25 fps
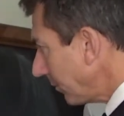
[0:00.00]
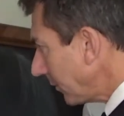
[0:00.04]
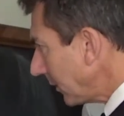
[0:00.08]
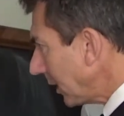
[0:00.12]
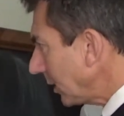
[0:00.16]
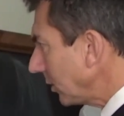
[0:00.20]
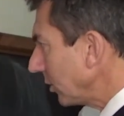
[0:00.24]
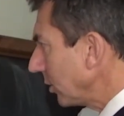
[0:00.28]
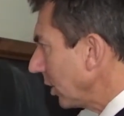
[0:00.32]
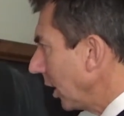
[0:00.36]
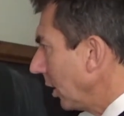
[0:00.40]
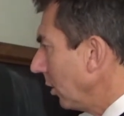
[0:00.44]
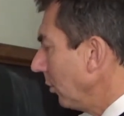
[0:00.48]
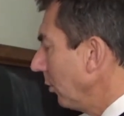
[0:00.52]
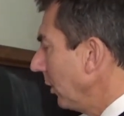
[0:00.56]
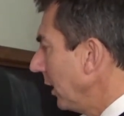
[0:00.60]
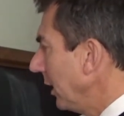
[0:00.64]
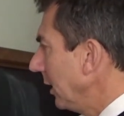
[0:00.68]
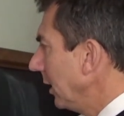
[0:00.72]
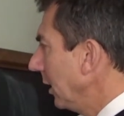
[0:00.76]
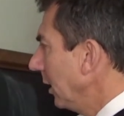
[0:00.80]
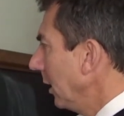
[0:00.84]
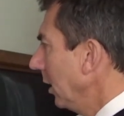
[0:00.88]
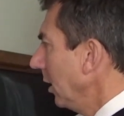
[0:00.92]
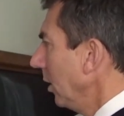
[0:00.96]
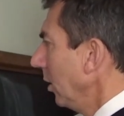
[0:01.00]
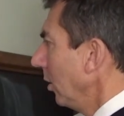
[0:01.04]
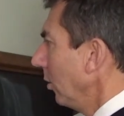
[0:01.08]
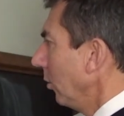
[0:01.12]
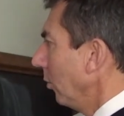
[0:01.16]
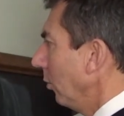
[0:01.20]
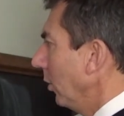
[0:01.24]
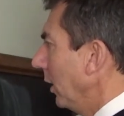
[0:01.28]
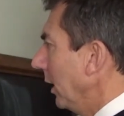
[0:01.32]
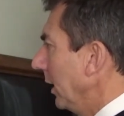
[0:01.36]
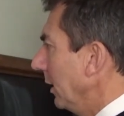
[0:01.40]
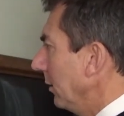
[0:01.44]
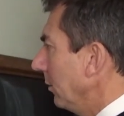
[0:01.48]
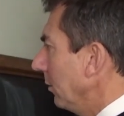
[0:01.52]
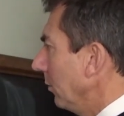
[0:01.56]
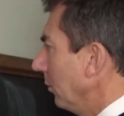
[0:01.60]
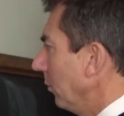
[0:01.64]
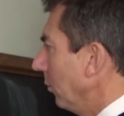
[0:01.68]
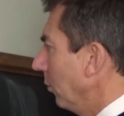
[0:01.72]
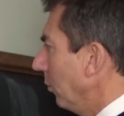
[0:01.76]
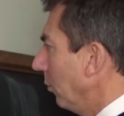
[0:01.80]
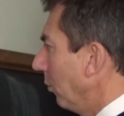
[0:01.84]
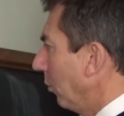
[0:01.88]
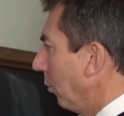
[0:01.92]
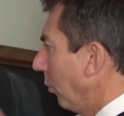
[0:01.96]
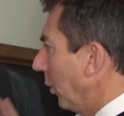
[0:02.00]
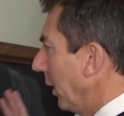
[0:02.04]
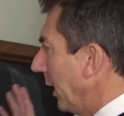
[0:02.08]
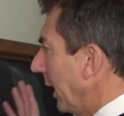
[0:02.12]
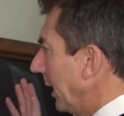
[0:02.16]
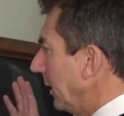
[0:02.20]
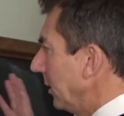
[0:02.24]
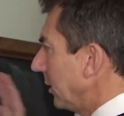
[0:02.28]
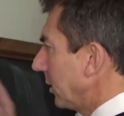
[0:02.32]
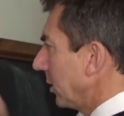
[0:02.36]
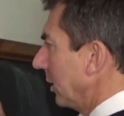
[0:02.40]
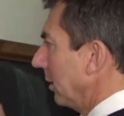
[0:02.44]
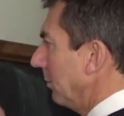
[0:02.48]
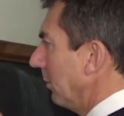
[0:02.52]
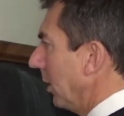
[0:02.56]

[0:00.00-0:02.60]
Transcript: so we enter the